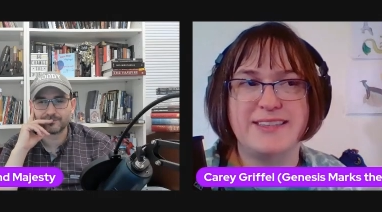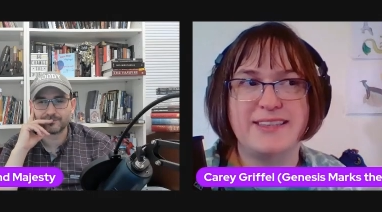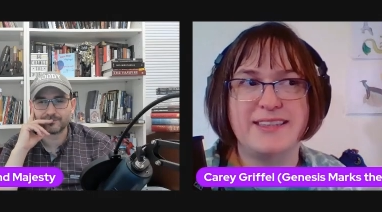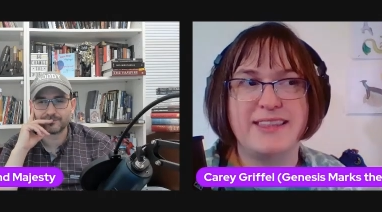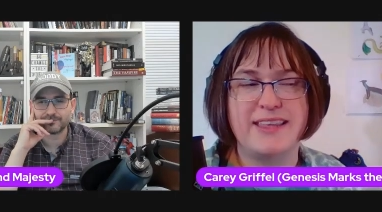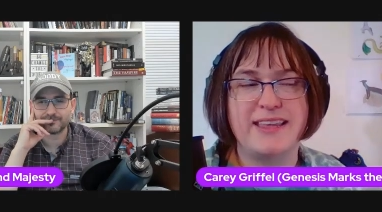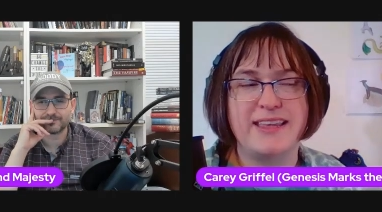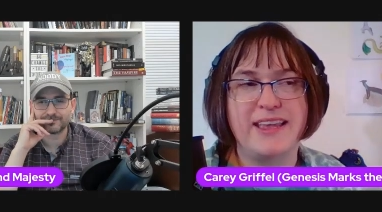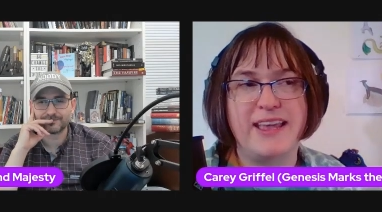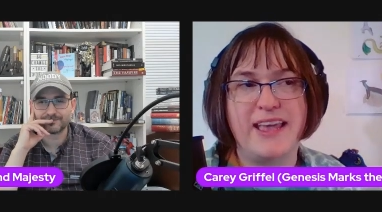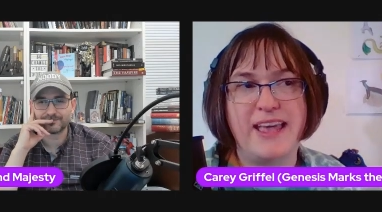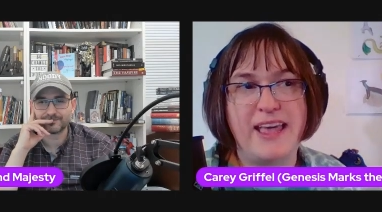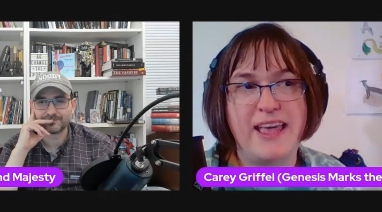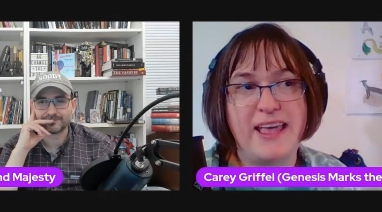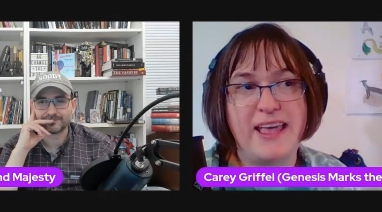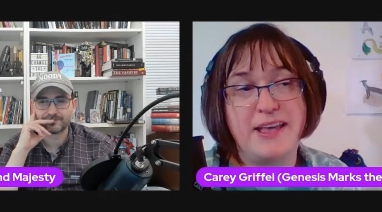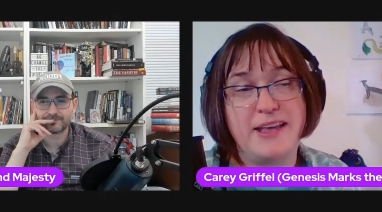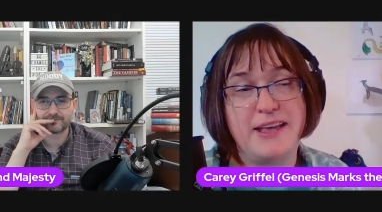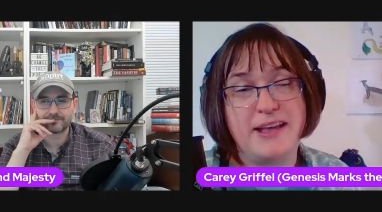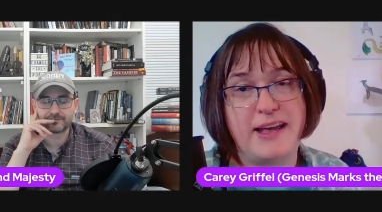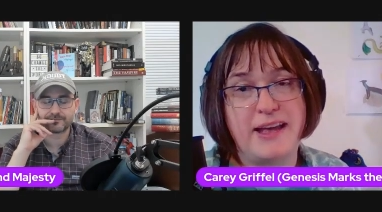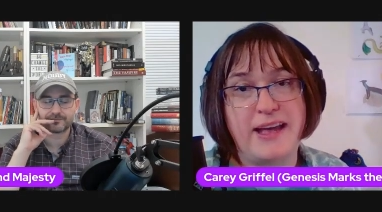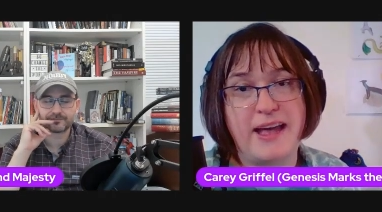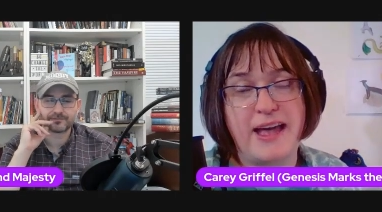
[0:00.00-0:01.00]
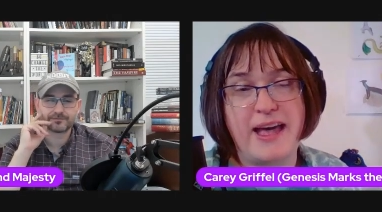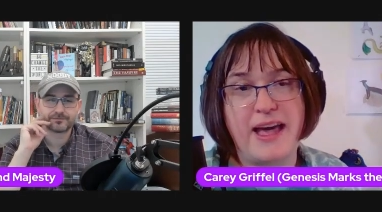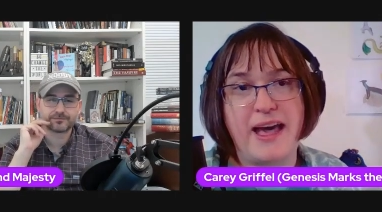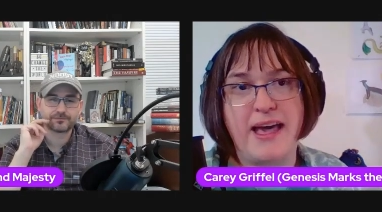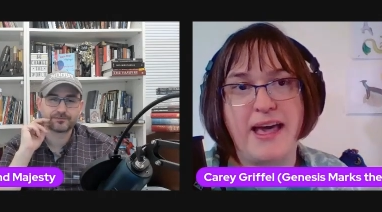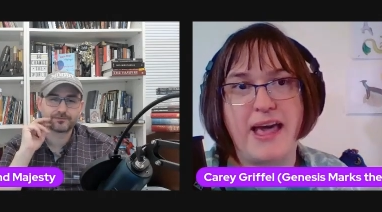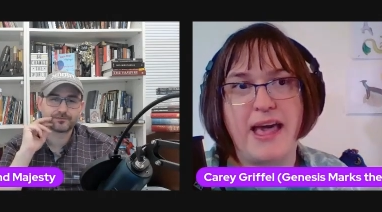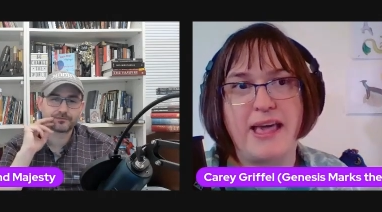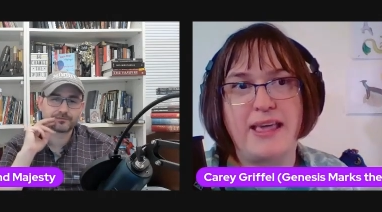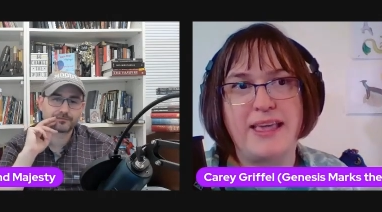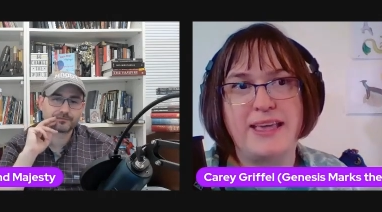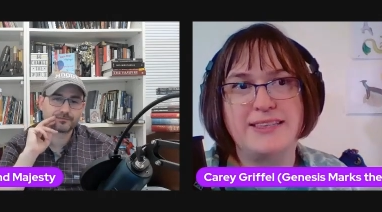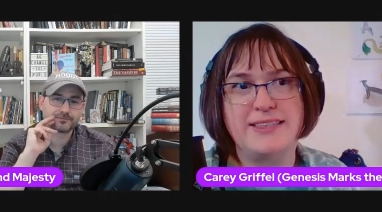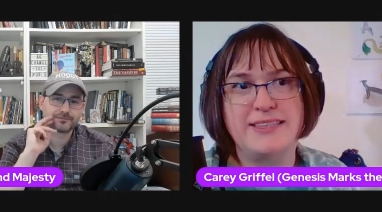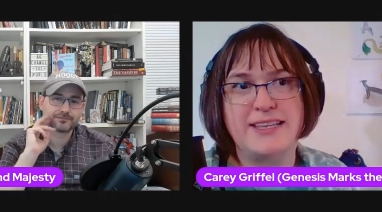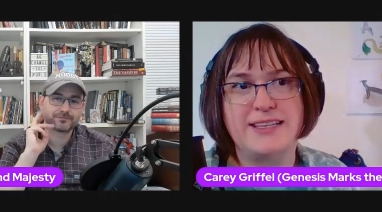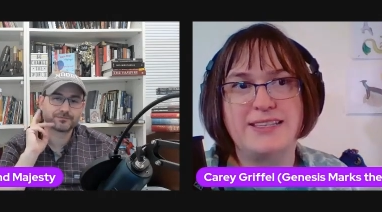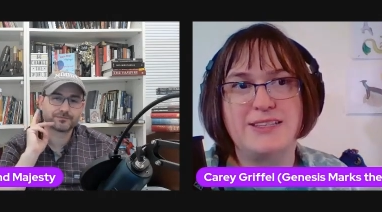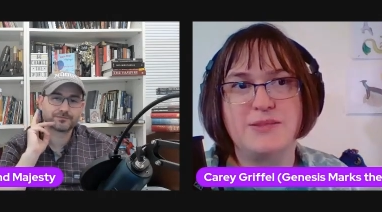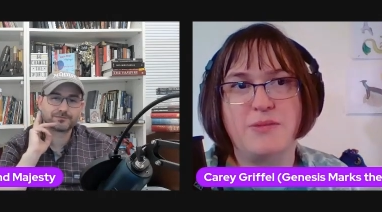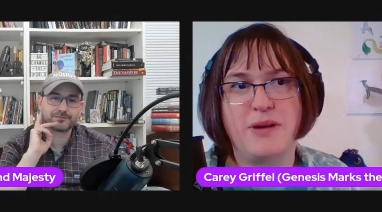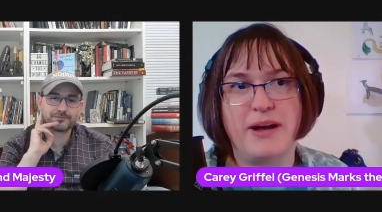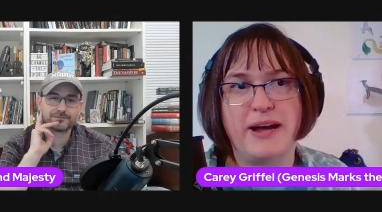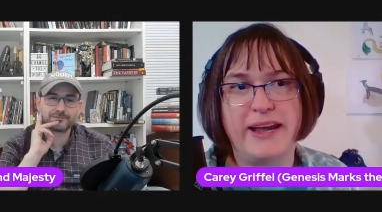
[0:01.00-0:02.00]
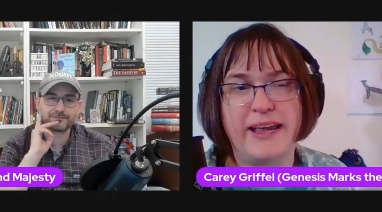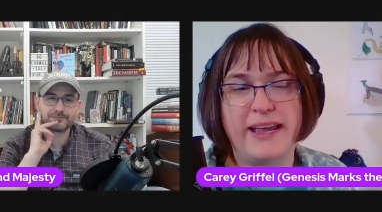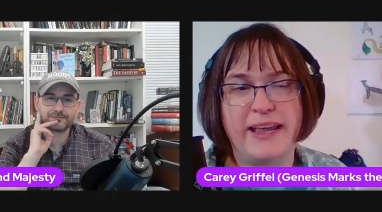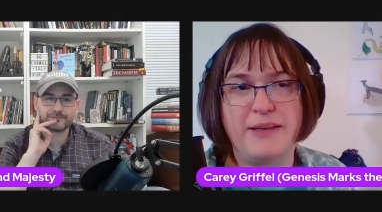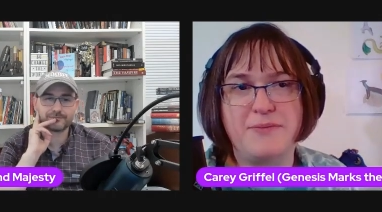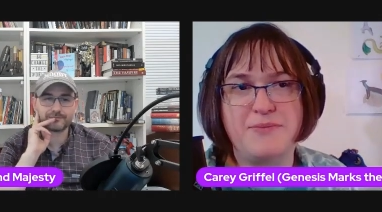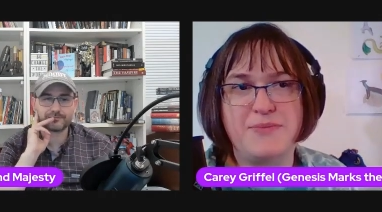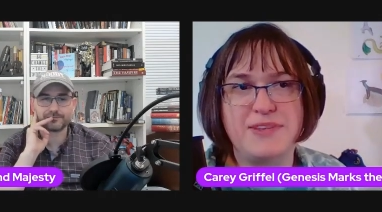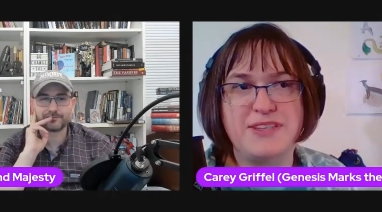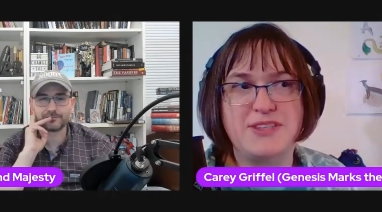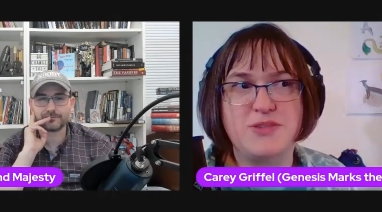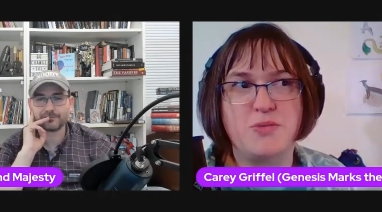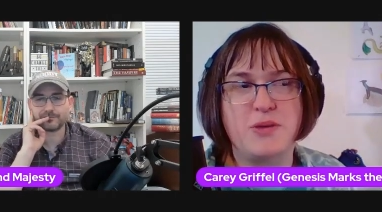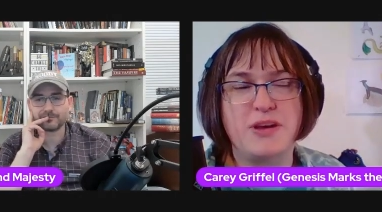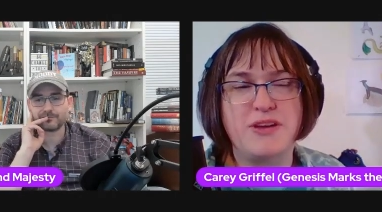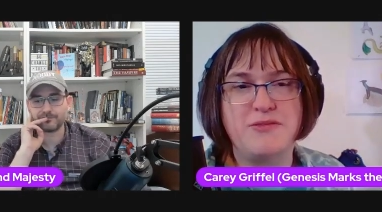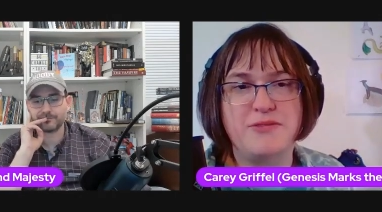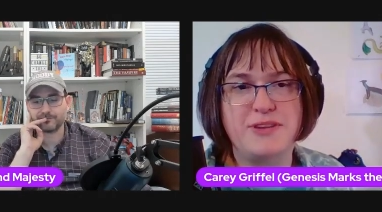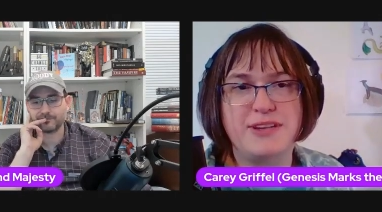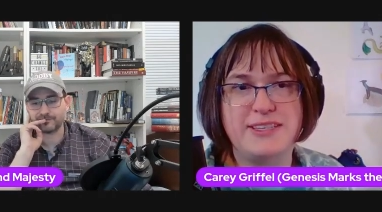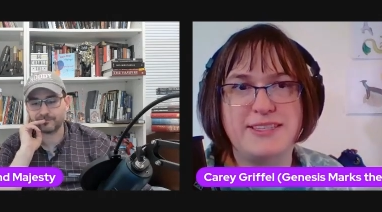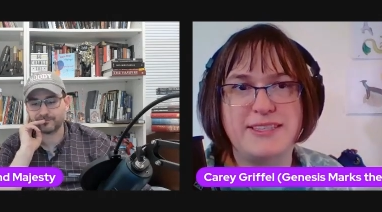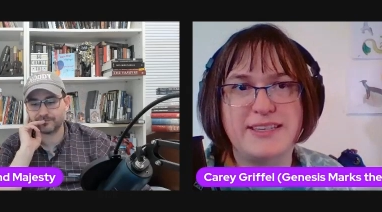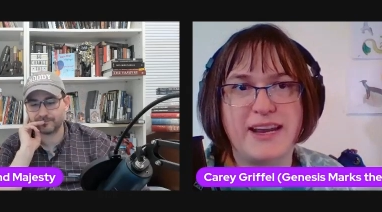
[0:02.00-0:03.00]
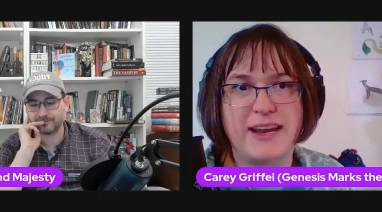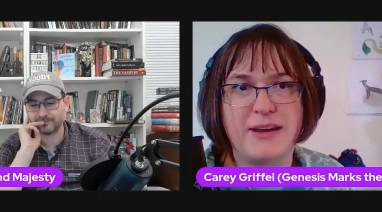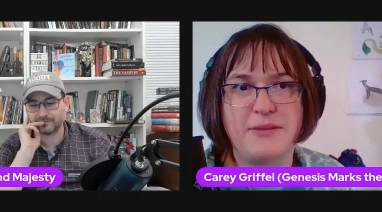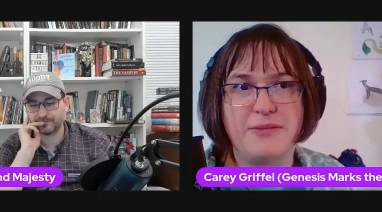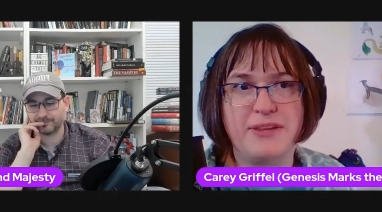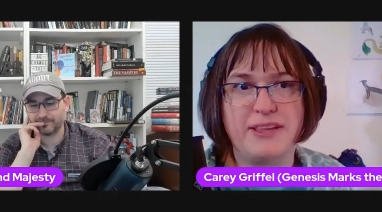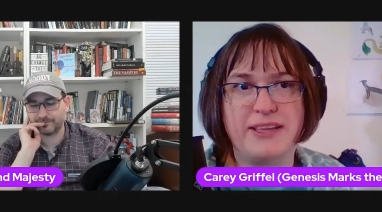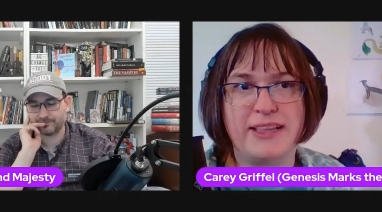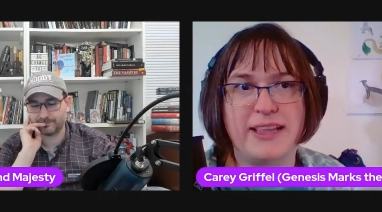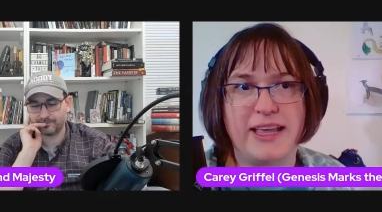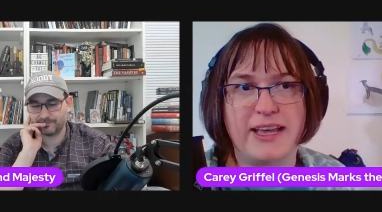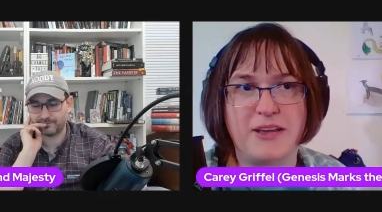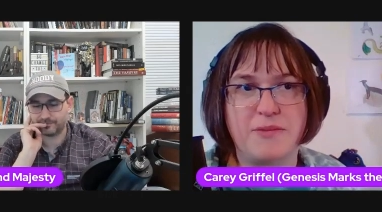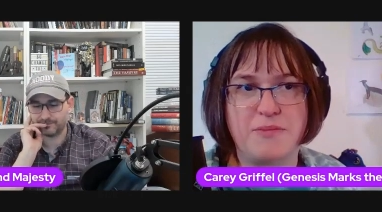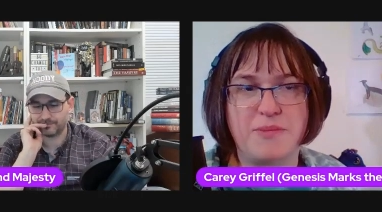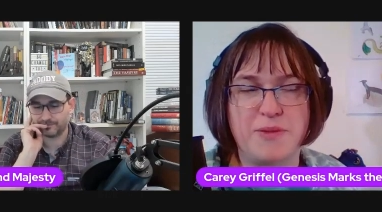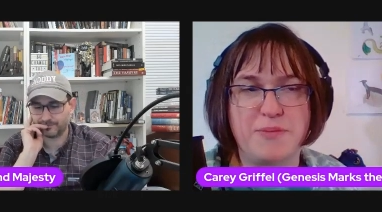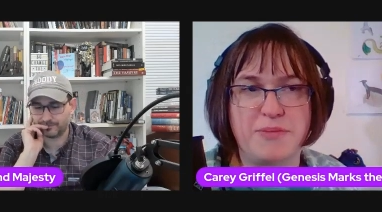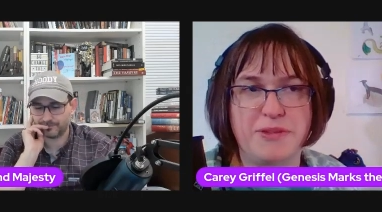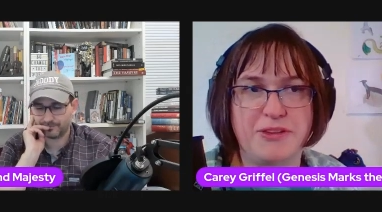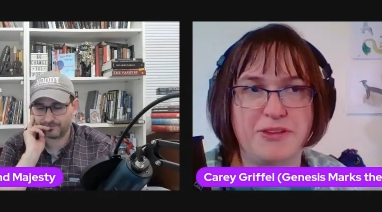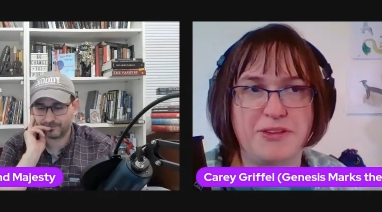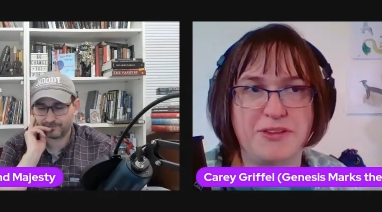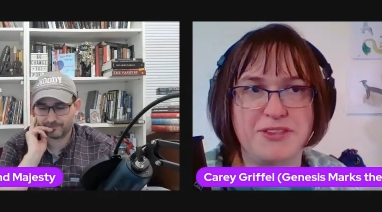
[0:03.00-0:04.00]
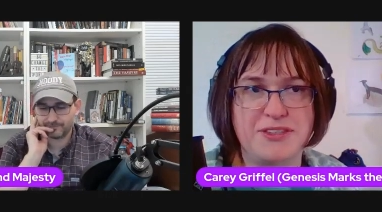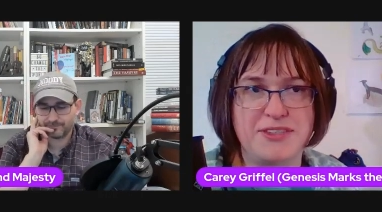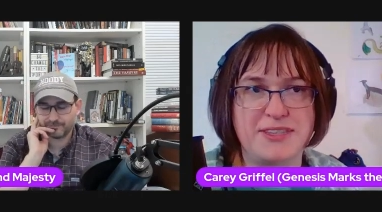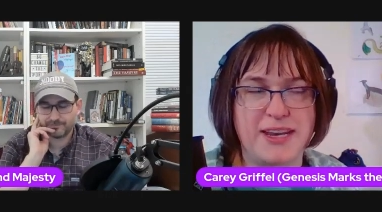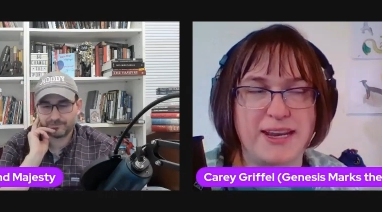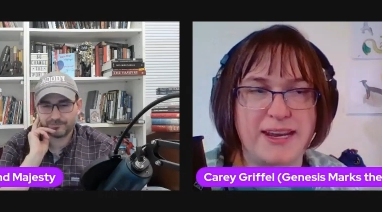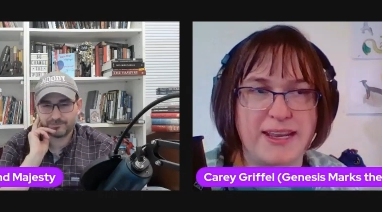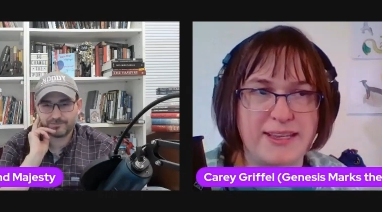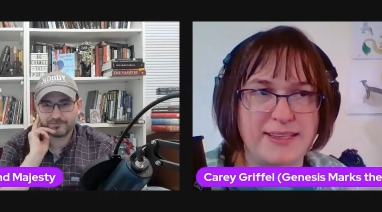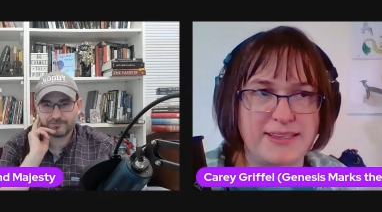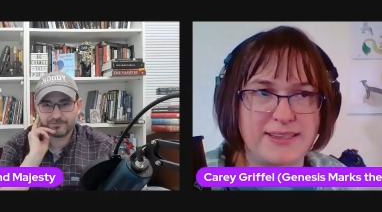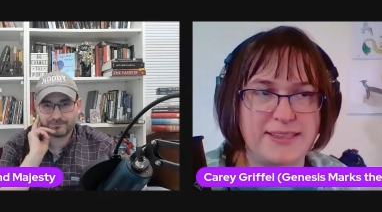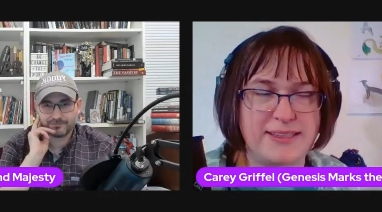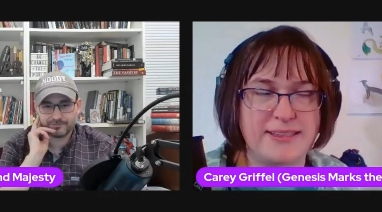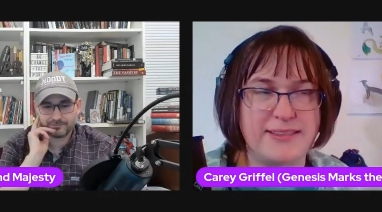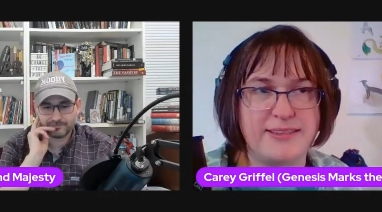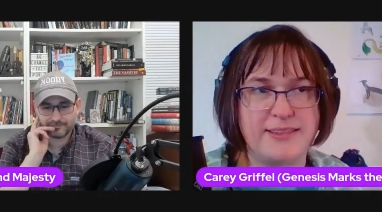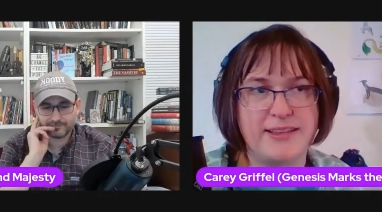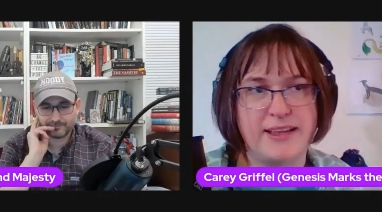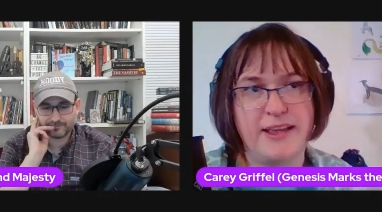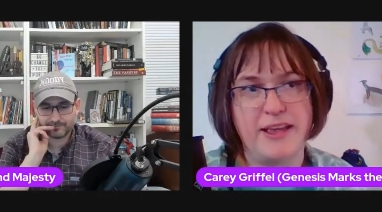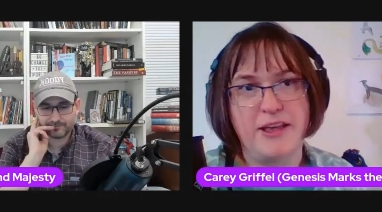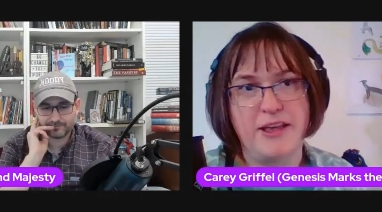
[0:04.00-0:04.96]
Speaker 1: And I, guess that's why that's one reason I really like biblical studies is